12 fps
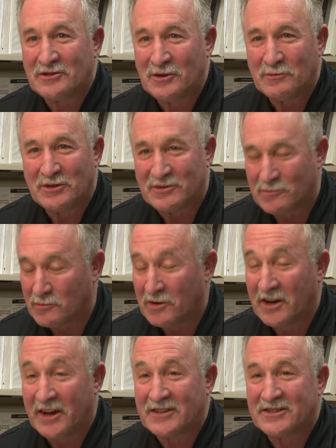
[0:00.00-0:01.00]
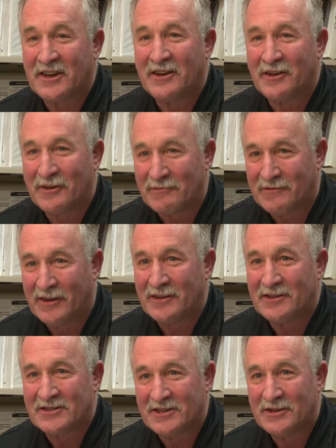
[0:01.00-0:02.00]
It was really exciting and fun to
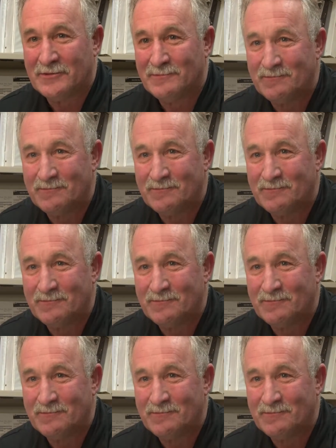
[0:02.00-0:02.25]
see.